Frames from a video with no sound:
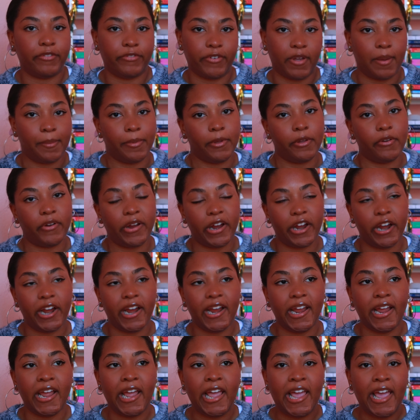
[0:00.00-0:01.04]

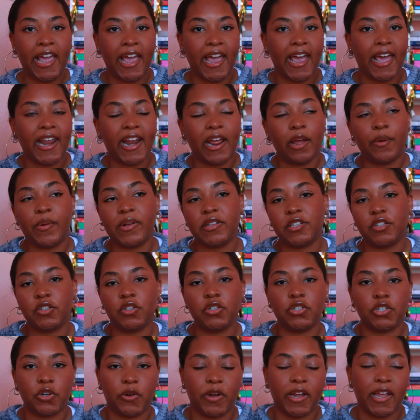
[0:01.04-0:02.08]
February. And I was
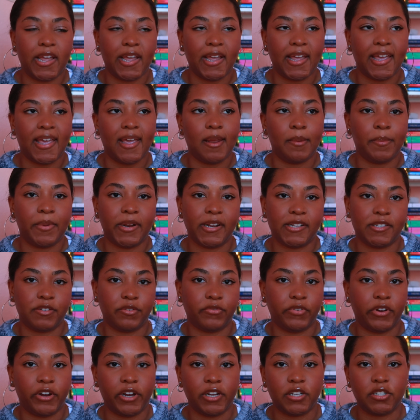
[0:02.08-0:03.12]
enjoying it, but it's a
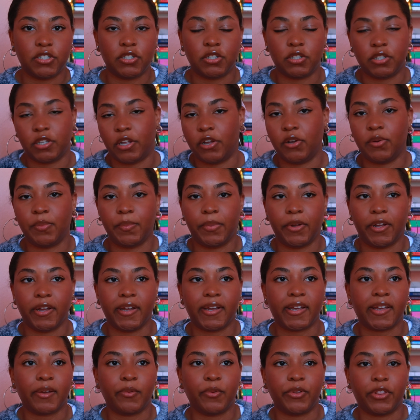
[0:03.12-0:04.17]
very slow
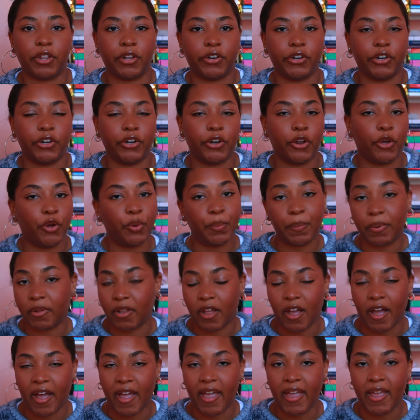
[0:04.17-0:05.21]
book with a no
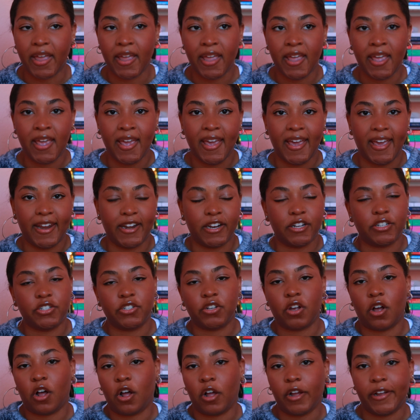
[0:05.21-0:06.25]
plot. And
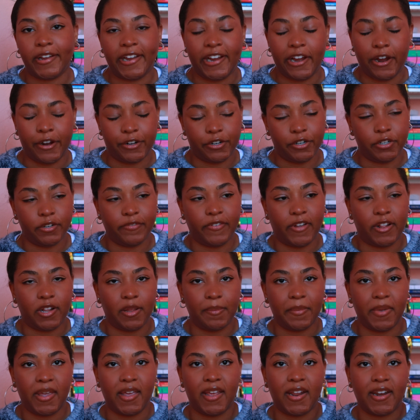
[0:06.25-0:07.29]
it's all character
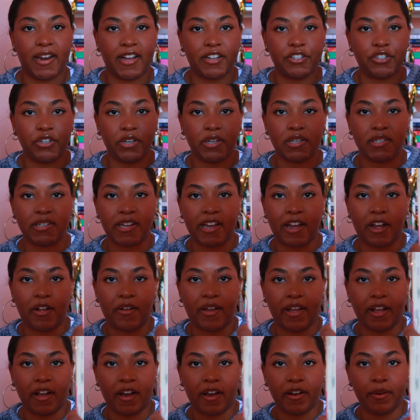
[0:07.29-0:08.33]
development. And as you can tell,
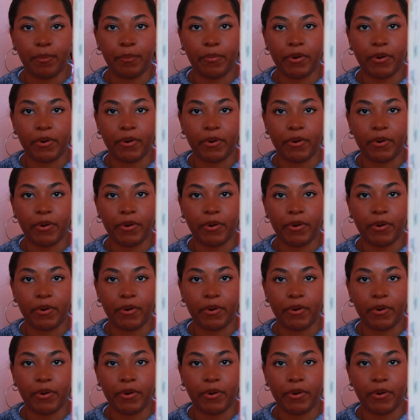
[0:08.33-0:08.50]
I got a